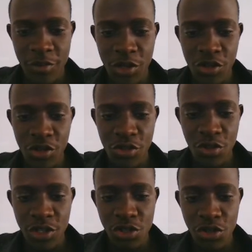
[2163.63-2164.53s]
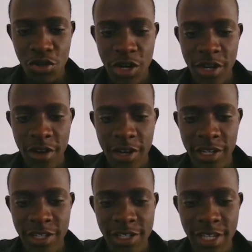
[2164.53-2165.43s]
going to use conditional
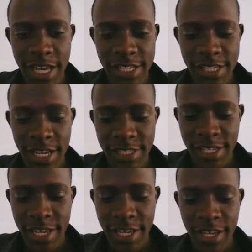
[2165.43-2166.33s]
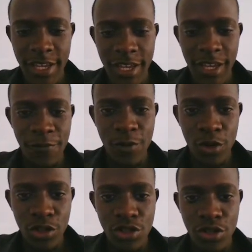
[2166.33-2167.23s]
rendering in this case and say if
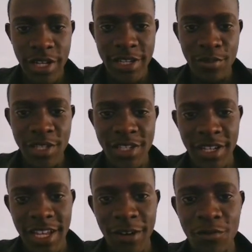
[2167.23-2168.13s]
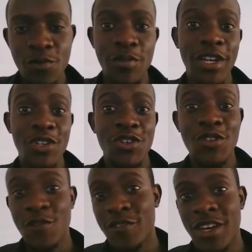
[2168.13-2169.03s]
logged so that means i'll have to make
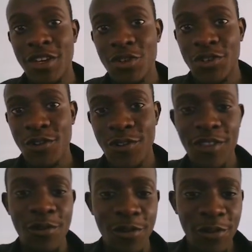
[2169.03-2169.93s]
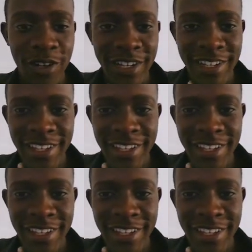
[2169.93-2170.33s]
use of the use auth hook